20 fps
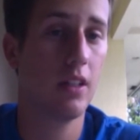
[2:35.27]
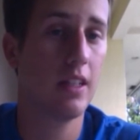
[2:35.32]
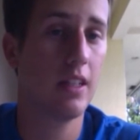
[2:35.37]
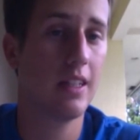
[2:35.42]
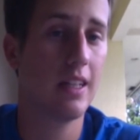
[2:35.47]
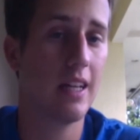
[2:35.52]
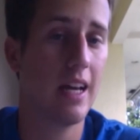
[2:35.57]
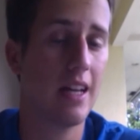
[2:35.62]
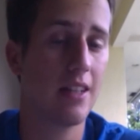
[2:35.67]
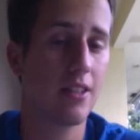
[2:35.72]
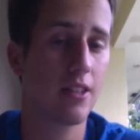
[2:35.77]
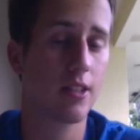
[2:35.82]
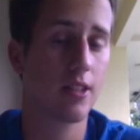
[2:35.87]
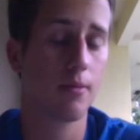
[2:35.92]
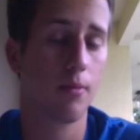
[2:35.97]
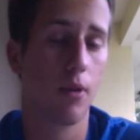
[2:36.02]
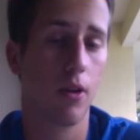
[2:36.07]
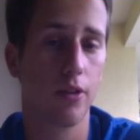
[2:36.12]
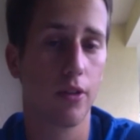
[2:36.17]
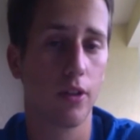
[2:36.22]
It has a
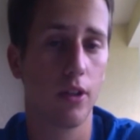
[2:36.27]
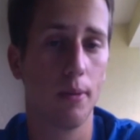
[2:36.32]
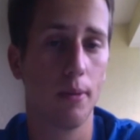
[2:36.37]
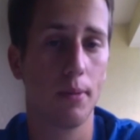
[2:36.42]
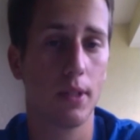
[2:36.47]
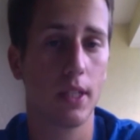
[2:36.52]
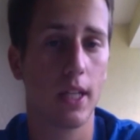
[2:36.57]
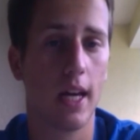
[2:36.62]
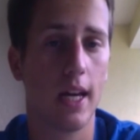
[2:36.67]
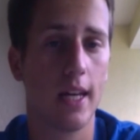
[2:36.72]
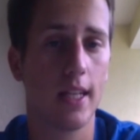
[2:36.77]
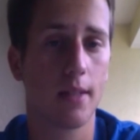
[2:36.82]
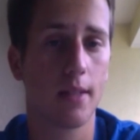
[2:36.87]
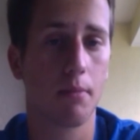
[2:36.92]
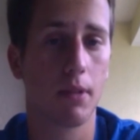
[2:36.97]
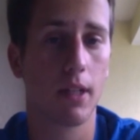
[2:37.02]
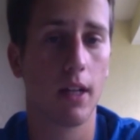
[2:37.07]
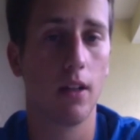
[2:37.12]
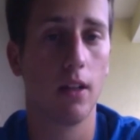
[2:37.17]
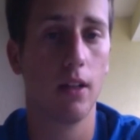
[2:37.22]
smaller clip size,
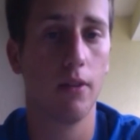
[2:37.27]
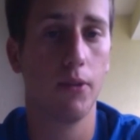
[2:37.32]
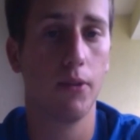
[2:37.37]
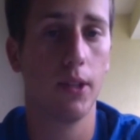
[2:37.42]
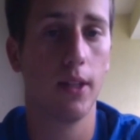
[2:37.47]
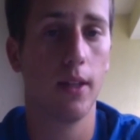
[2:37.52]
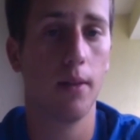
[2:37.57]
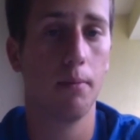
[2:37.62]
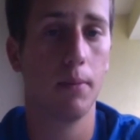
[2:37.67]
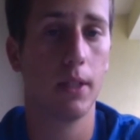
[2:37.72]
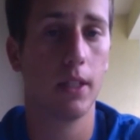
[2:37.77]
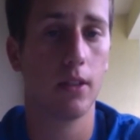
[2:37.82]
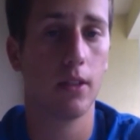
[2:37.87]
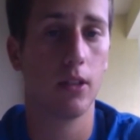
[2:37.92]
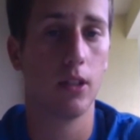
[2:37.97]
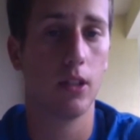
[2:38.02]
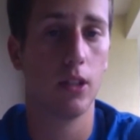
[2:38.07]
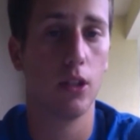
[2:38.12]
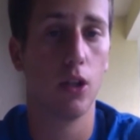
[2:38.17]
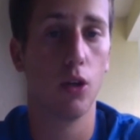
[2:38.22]
but I'll live with it because
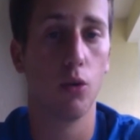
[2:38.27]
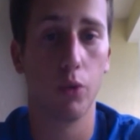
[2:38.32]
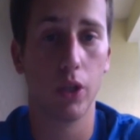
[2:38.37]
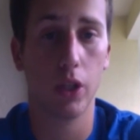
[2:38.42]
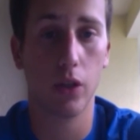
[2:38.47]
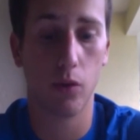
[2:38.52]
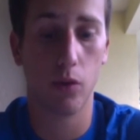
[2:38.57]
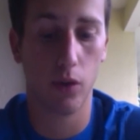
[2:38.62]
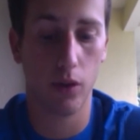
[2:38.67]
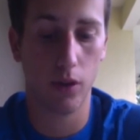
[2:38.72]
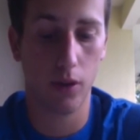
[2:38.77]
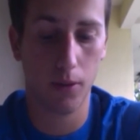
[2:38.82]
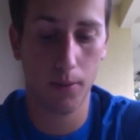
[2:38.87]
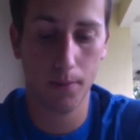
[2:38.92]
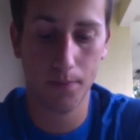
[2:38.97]
of the low recoil.